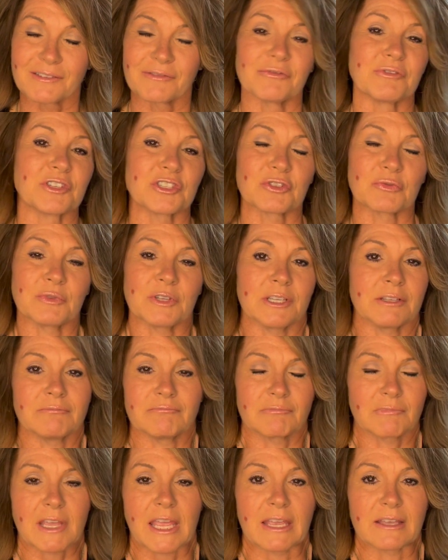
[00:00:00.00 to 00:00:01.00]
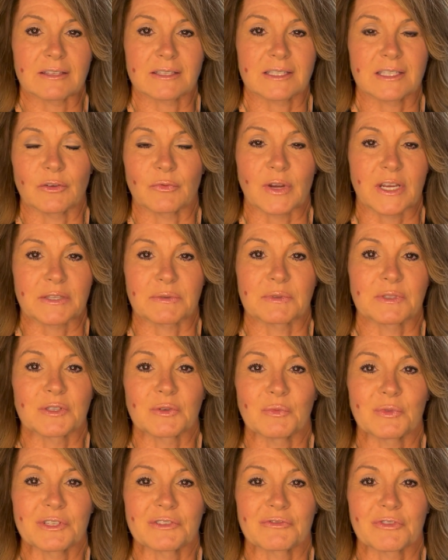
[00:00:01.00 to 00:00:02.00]
of which we can't see
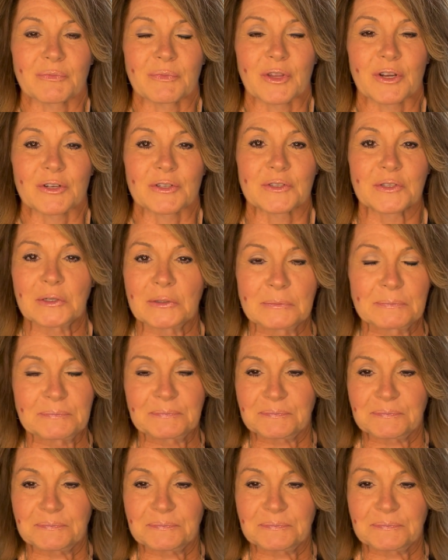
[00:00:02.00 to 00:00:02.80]
Rasmussen Woods from there. So